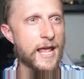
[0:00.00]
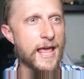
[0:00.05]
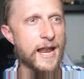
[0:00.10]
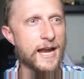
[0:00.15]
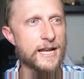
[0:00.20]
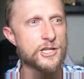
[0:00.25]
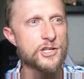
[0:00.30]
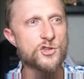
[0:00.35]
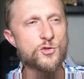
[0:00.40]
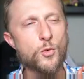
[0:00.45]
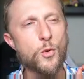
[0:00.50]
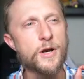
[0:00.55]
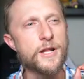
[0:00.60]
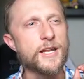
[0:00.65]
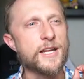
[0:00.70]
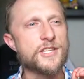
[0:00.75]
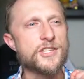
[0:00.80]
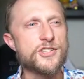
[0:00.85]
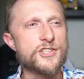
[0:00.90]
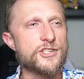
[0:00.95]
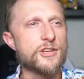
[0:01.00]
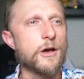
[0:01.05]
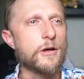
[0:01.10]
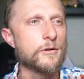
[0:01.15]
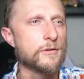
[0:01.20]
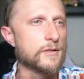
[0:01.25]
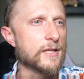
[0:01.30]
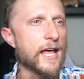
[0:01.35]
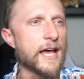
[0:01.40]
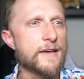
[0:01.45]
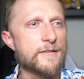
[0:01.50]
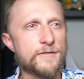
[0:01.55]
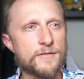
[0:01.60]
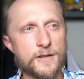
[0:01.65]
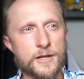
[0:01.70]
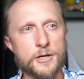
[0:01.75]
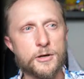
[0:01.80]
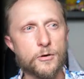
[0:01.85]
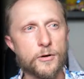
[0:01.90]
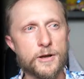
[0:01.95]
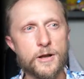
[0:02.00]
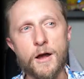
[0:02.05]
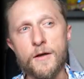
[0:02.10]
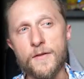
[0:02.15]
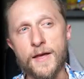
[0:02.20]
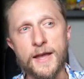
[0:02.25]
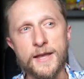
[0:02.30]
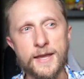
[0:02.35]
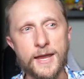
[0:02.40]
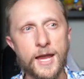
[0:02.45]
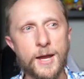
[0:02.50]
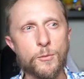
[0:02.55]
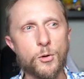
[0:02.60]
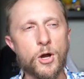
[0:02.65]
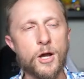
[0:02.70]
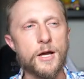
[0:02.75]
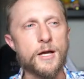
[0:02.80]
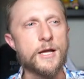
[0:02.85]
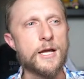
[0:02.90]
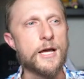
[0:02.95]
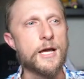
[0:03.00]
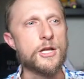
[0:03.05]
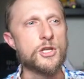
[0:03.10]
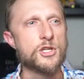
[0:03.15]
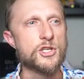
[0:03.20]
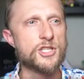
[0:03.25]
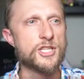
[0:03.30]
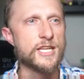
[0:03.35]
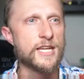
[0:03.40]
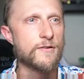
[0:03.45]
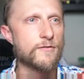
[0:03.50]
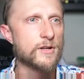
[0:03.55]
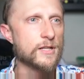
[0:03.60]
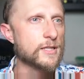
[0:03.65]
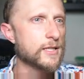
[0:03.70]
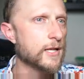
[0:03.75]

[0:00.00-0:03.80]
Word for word: And I just wanted a subtle light flickering on that camera just to give it